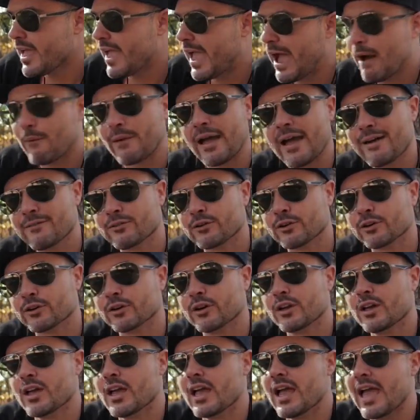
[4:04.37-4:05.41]

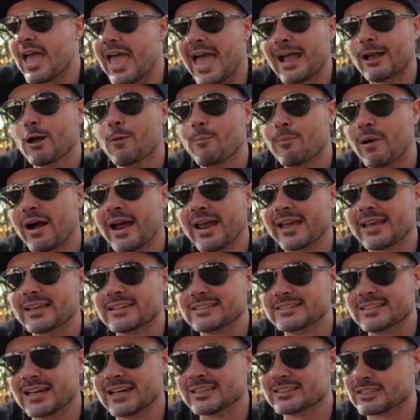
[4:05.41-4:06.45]
however,
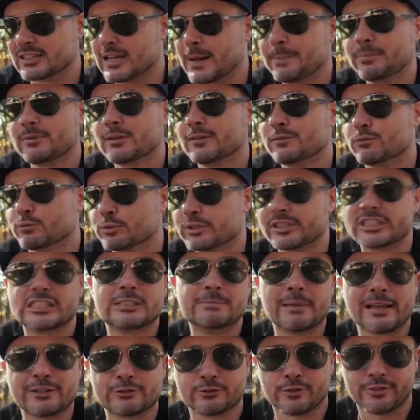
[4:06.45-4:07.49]
Ecobike does a couple of really
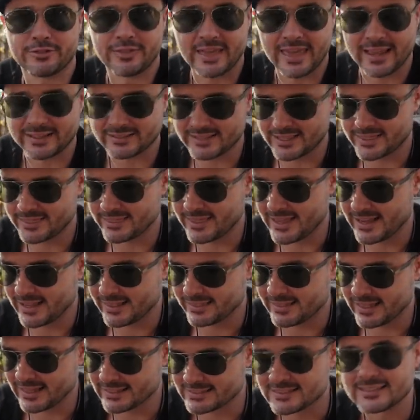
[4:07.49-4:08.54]
special things, I think,
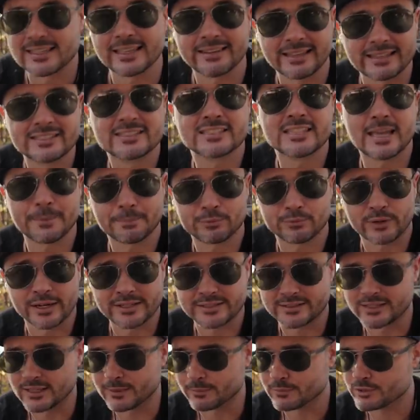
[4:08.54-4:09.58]
that, that
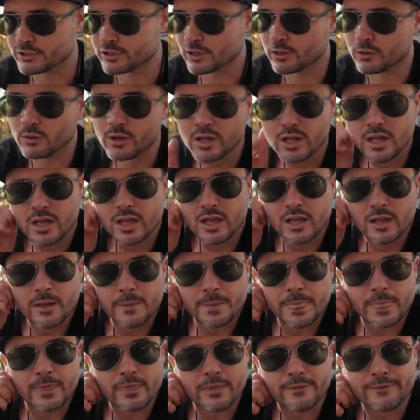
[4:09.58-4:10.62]
separates them. So
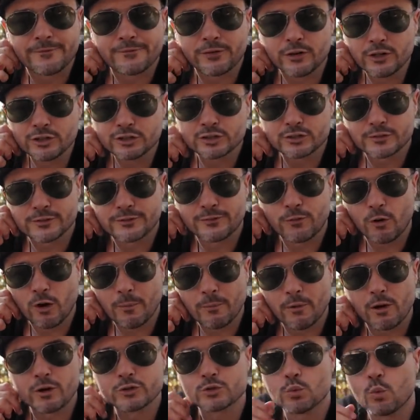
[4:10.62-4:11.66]
the first and
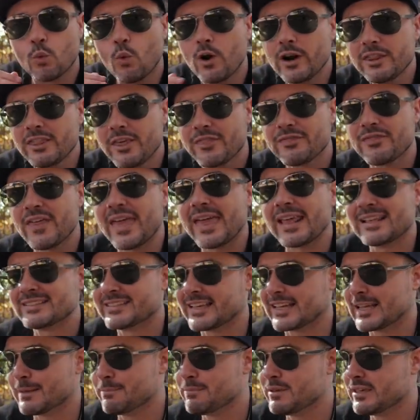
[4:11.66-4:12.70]
foremost, one of the things
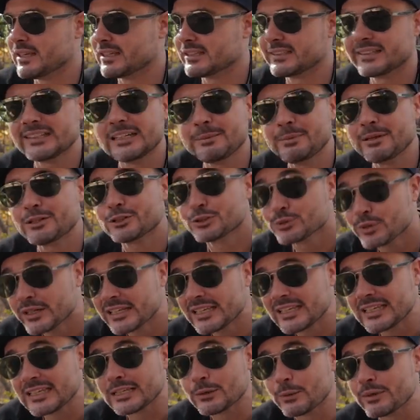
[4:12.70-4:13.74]
that can be a little bit
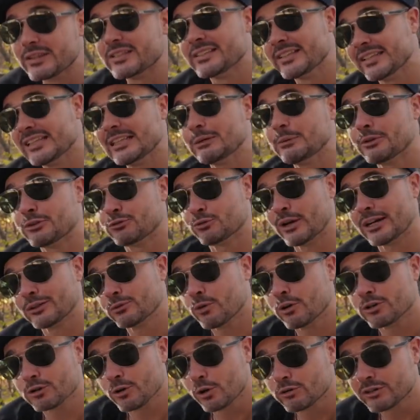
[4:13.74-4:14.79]
tricky with dealing with direct
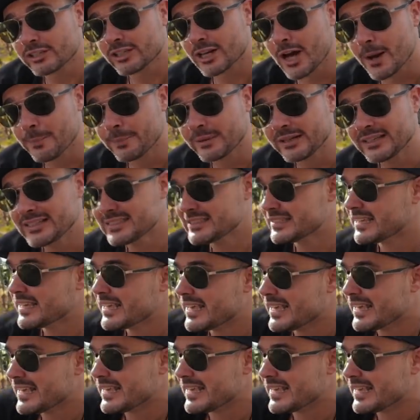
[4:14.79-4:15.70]
order only companies